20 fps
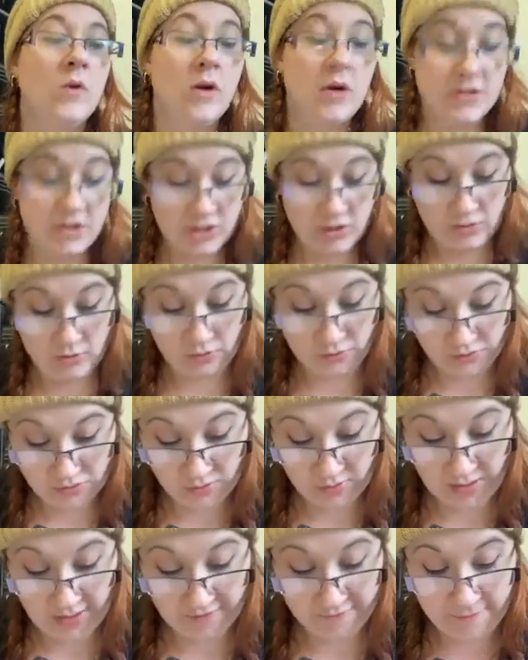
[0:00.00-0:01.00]
you to
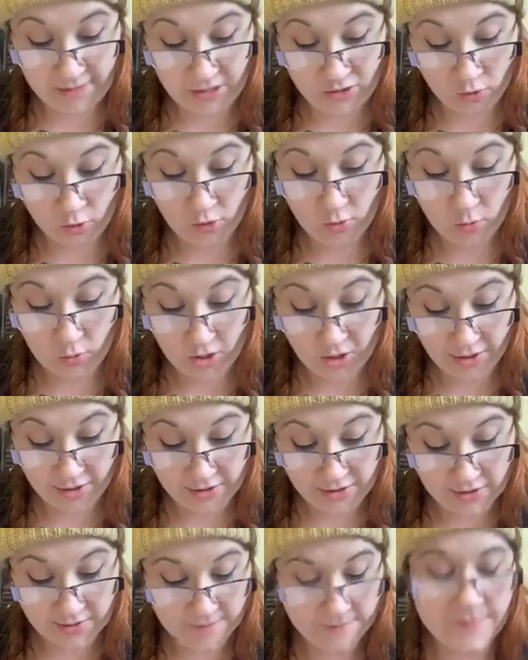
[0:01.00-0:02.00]
give me your
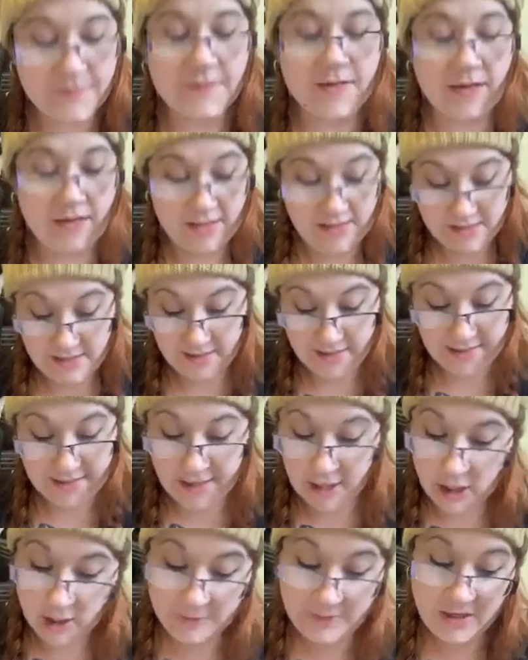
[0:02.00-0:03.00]
word that
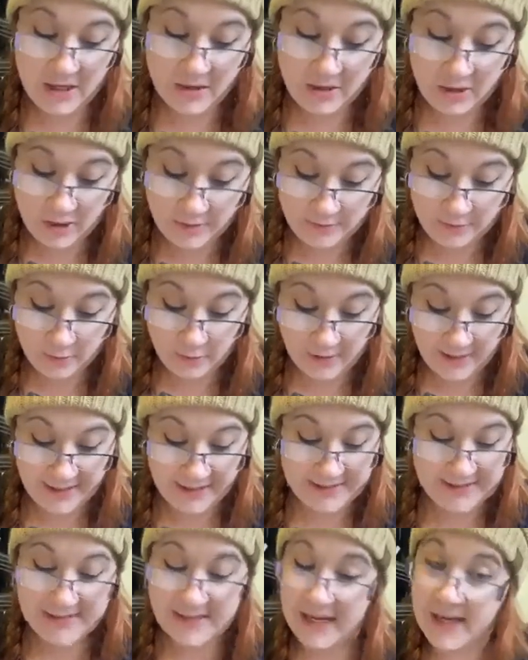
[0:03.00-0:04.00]
I'll be a good boy and
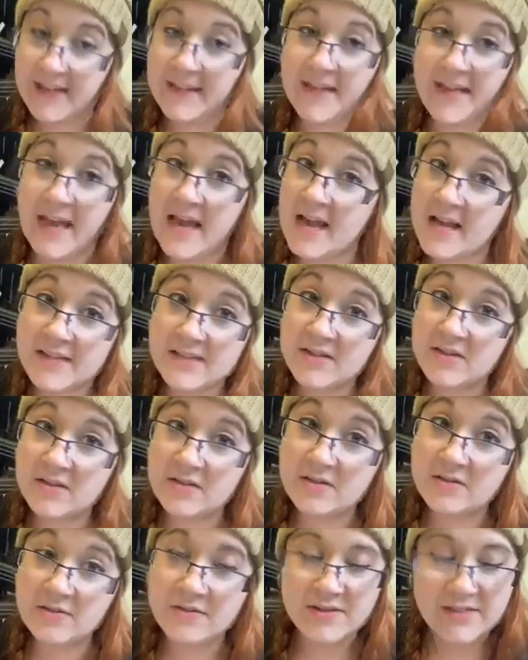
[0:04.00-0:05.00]
stay in the
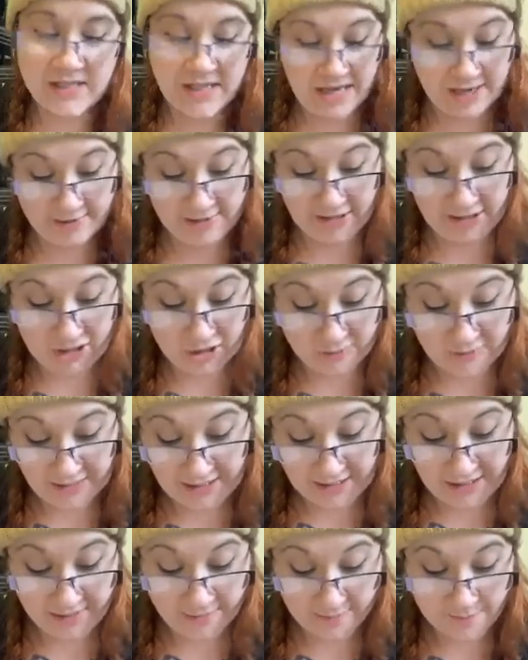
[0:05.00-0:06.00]
castle, said Harry
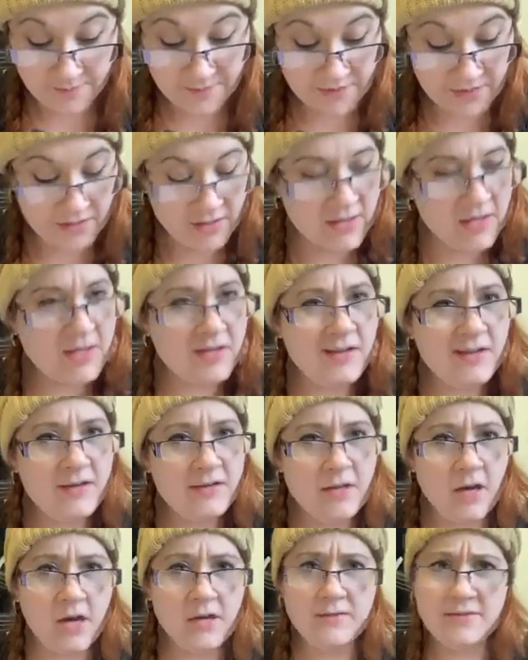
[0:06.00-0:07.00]
gloomily.
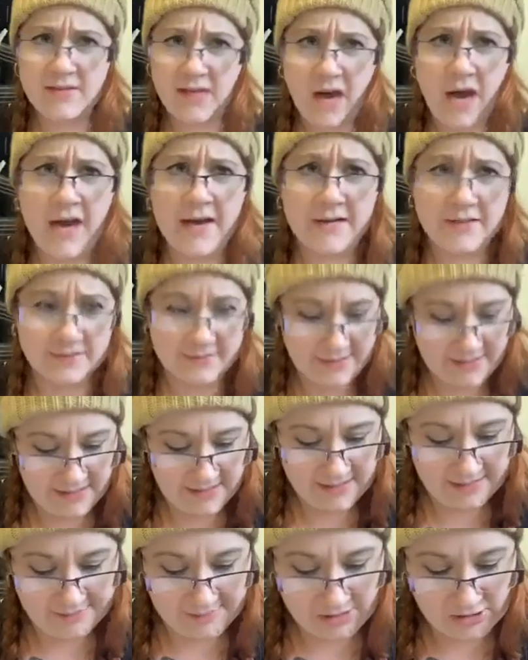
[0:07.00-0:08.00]
Not entirely,
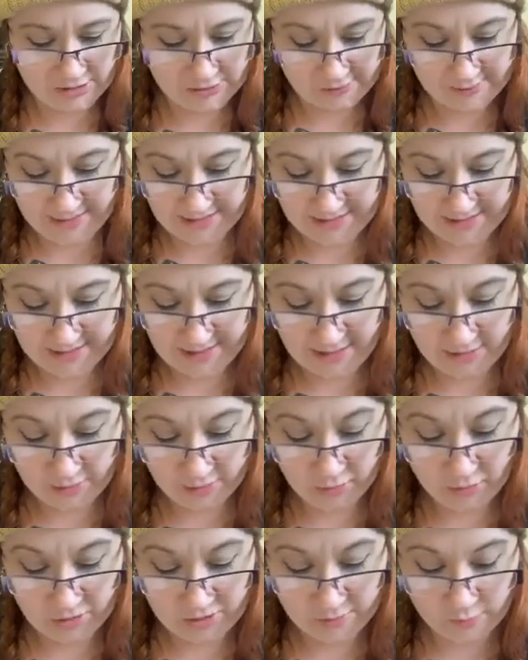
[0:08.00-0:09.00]
said Mr. Weasley, who
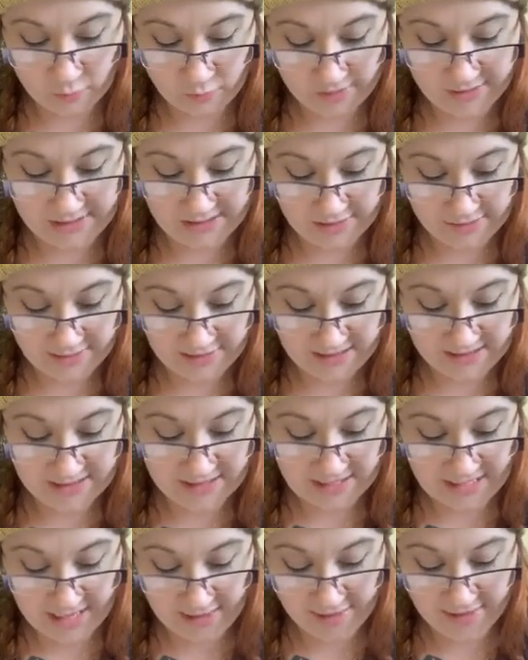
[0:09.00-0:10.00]
looked more serious than
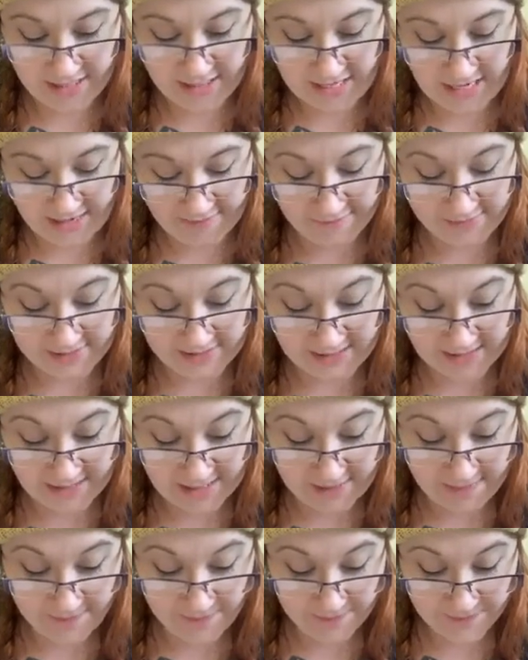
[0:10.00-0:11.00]
Harry had ever seen
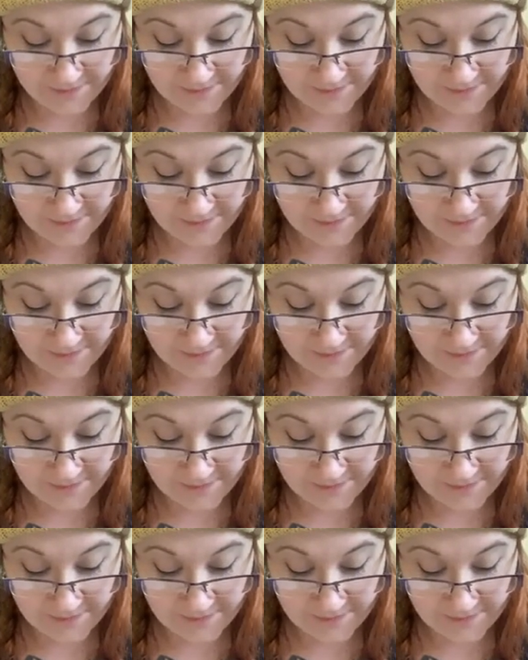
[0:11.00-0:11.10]
him.